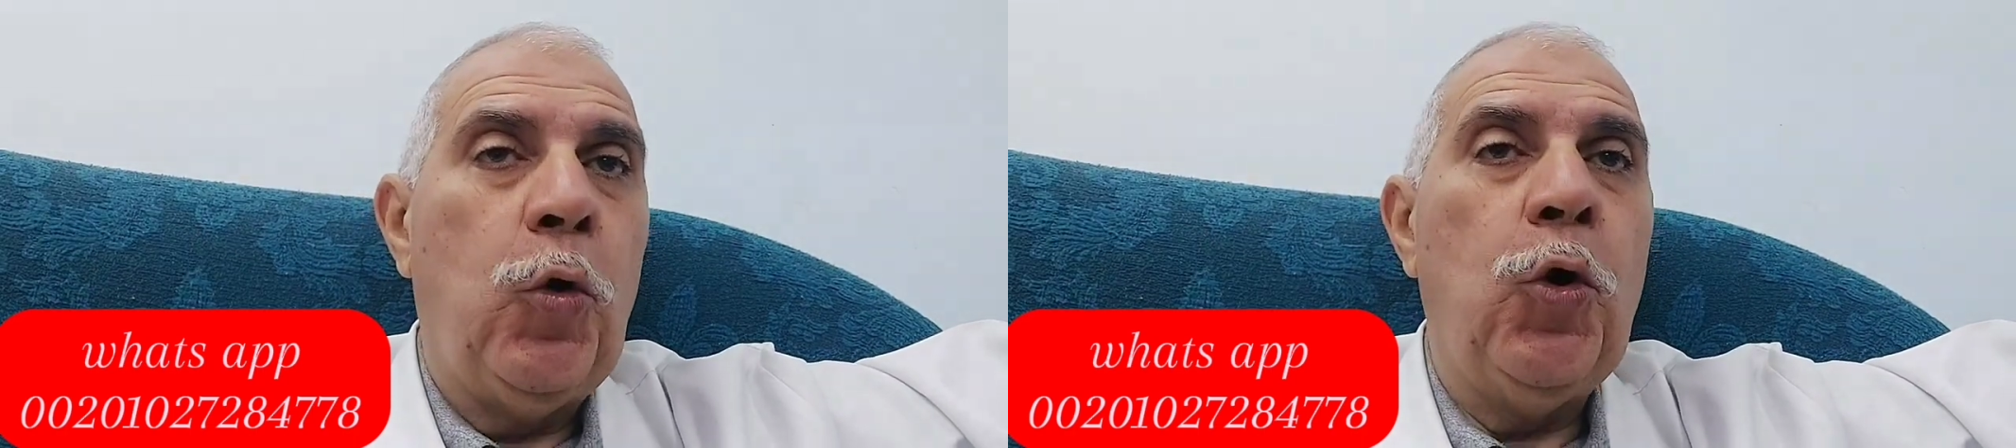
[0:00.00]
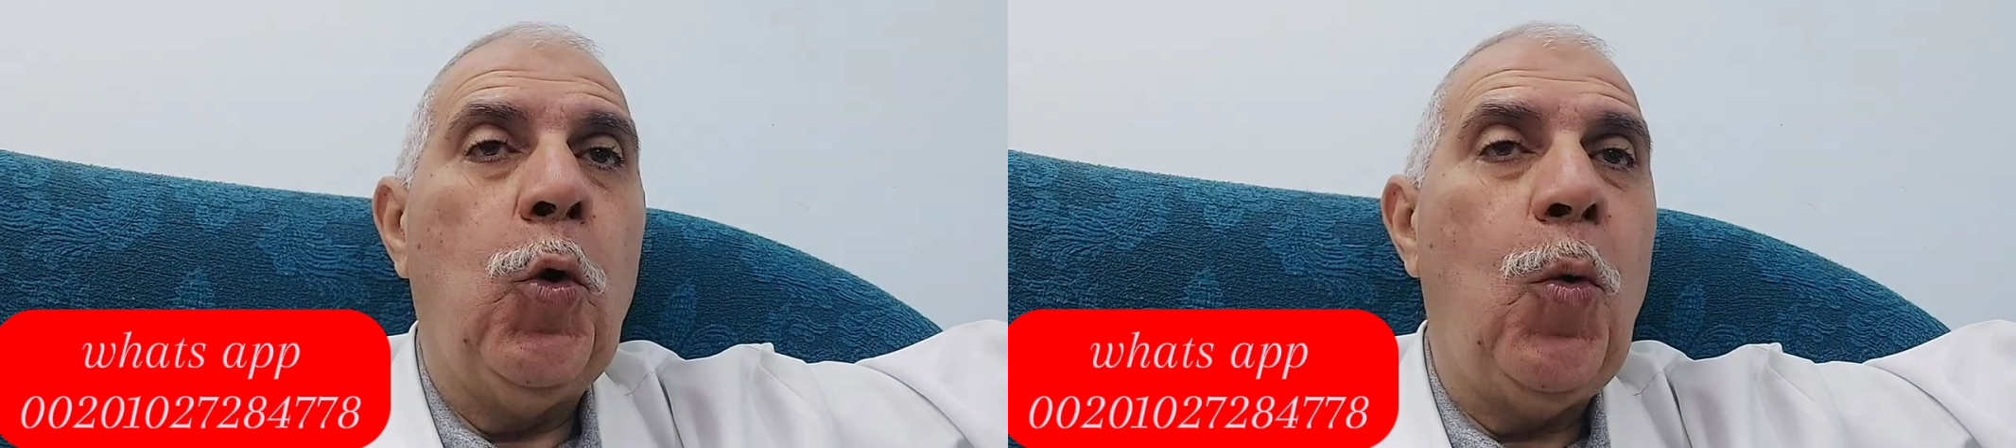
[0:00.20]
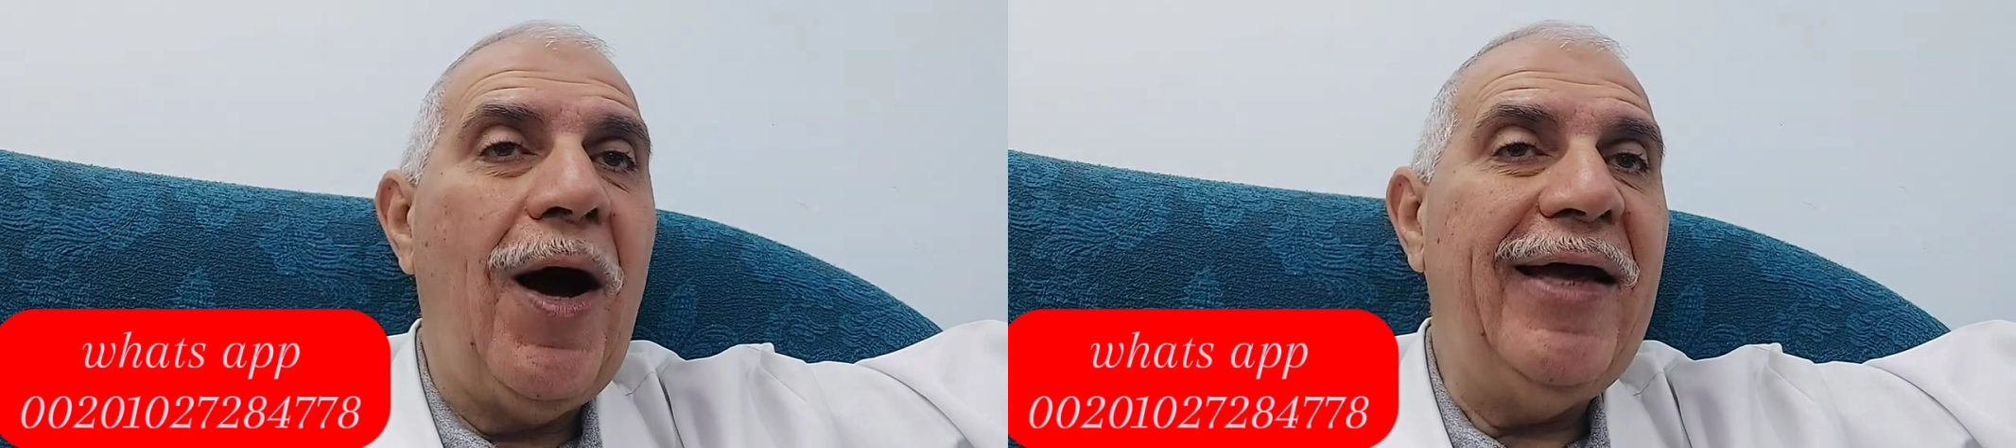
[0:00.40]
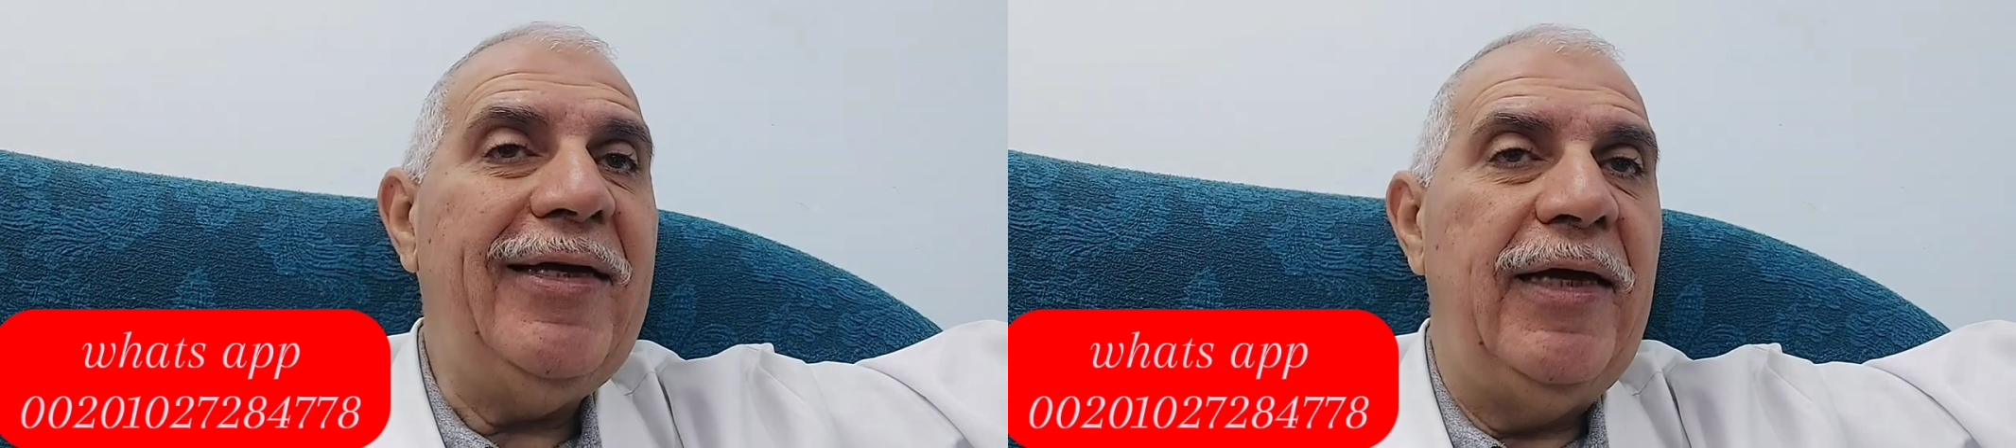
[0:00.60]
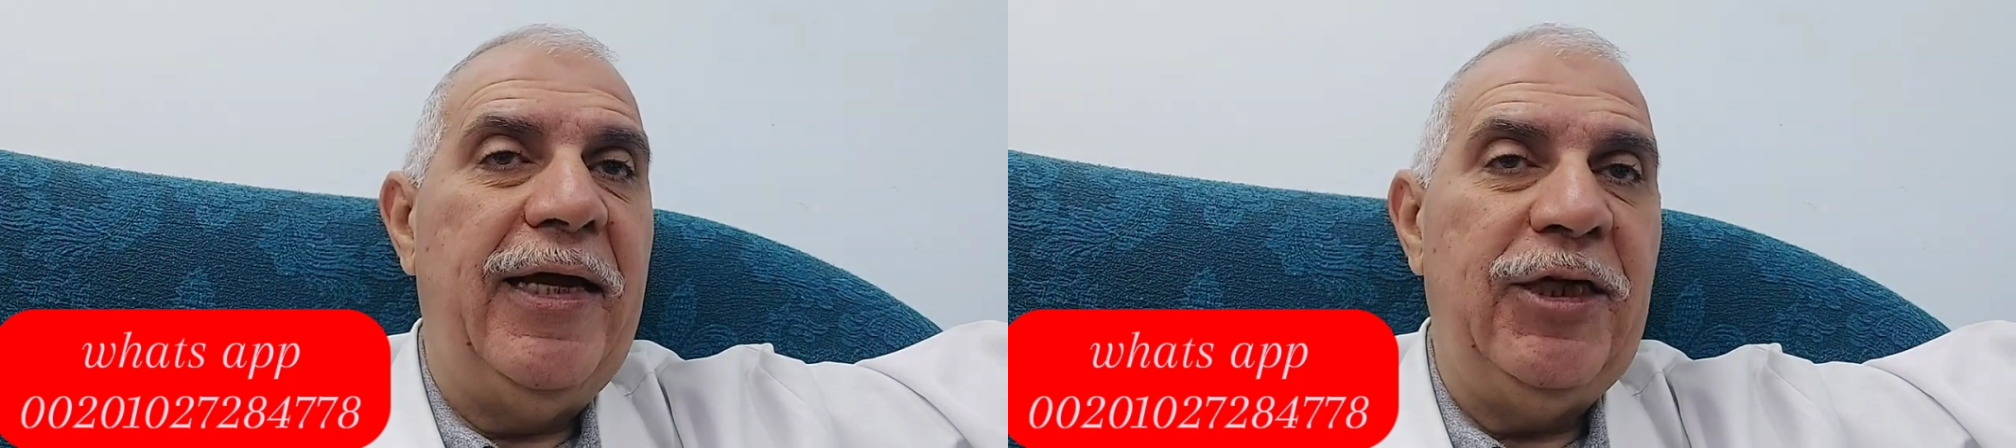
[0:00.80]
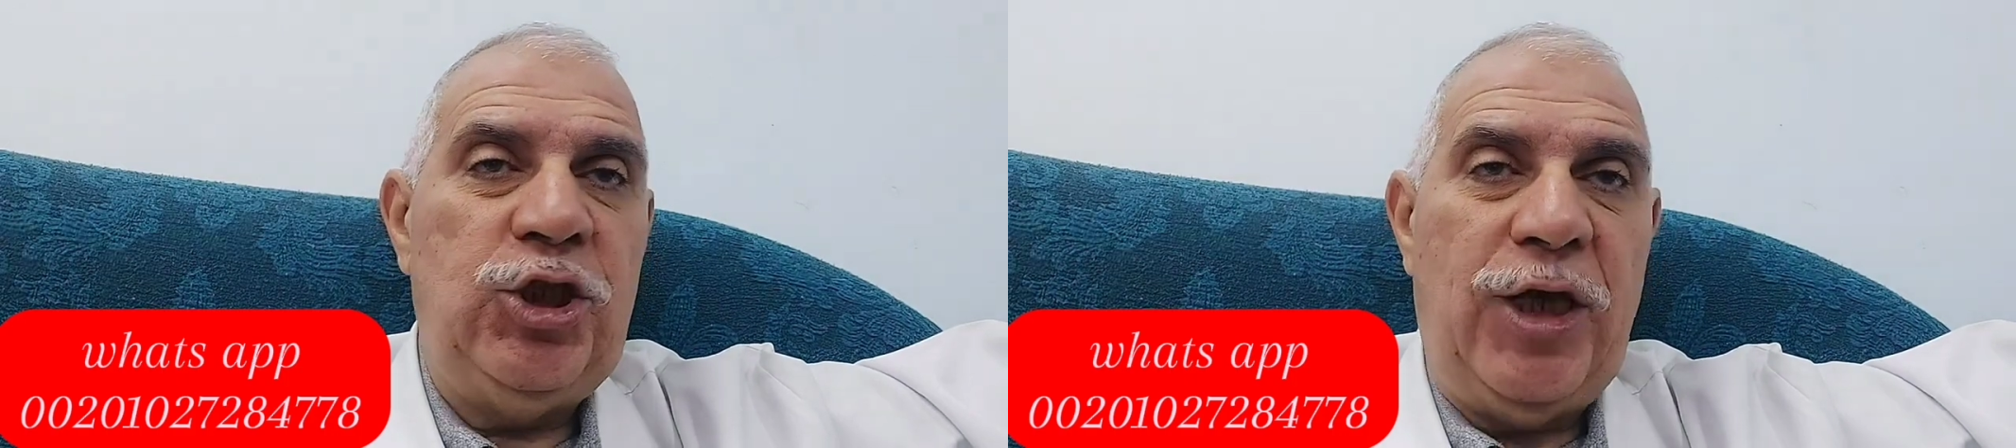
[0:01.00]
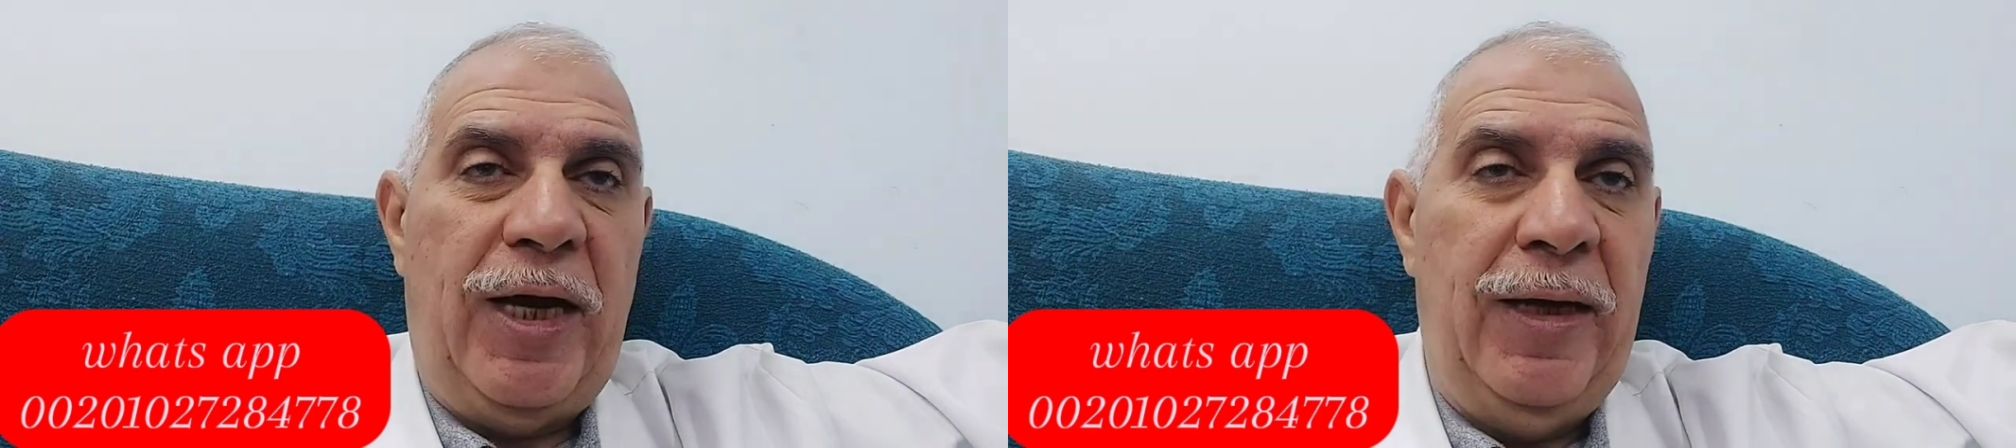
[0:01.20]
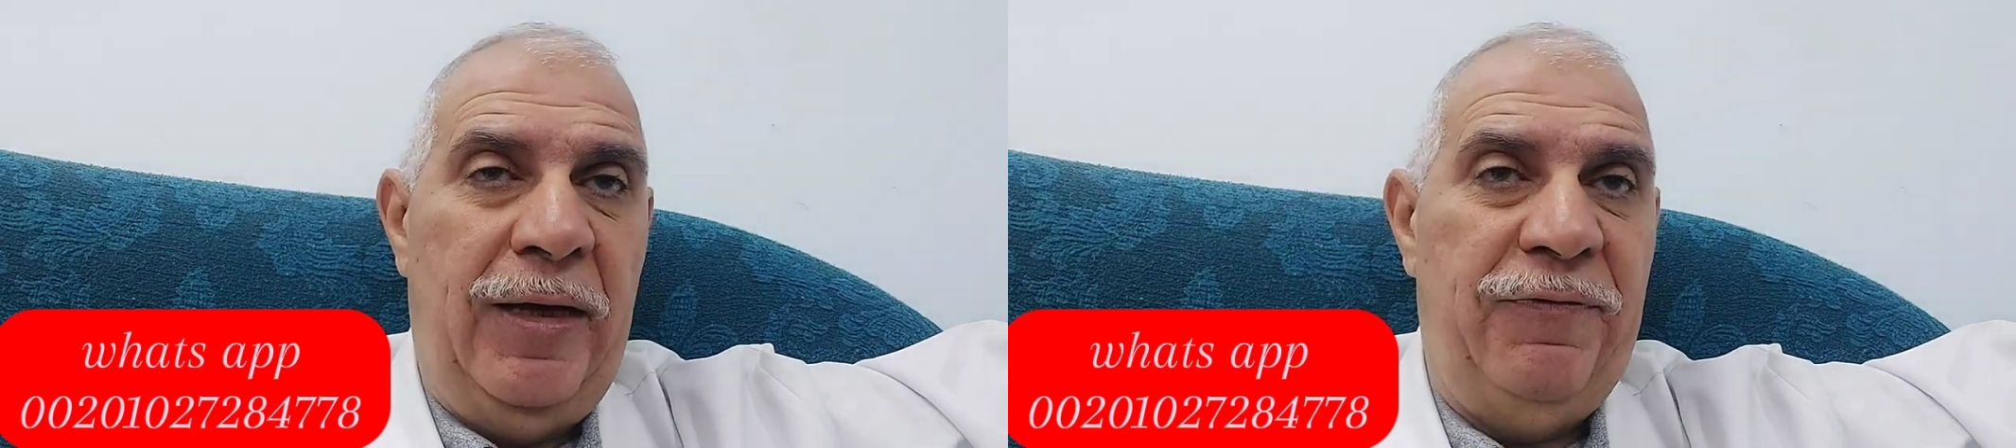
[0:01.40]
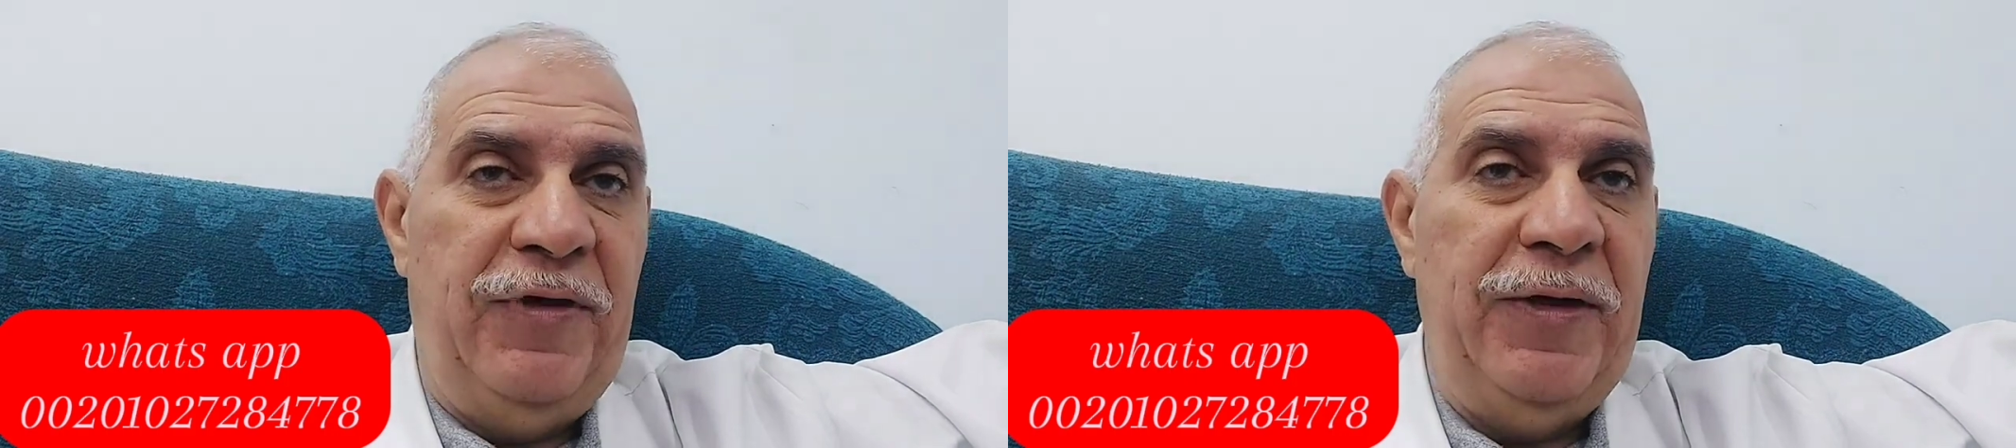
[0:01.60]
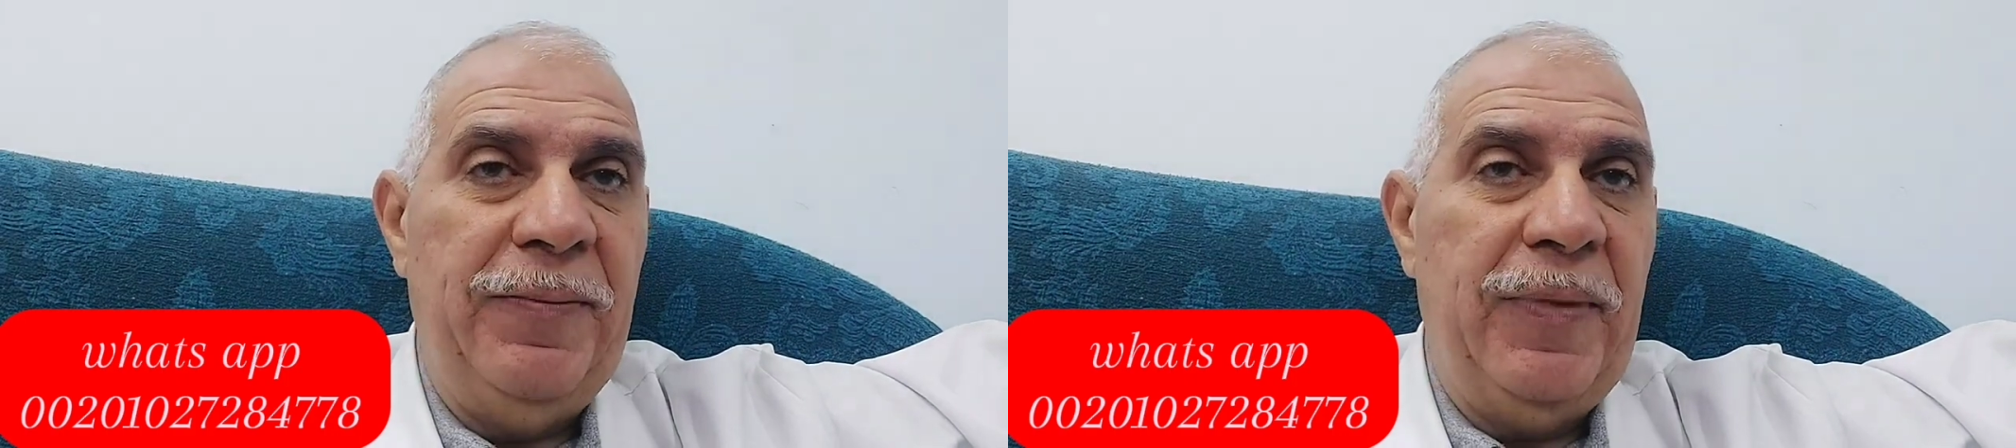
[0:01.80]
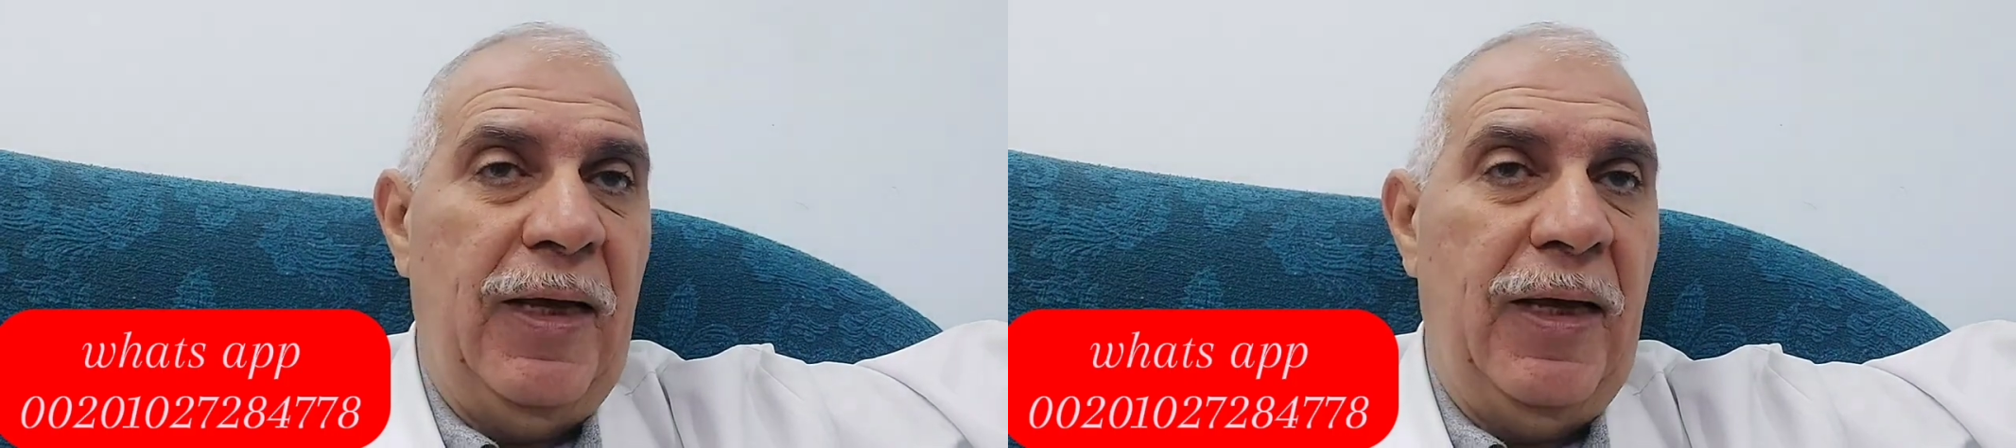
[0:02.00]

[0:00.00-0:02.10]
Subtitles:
on why HIV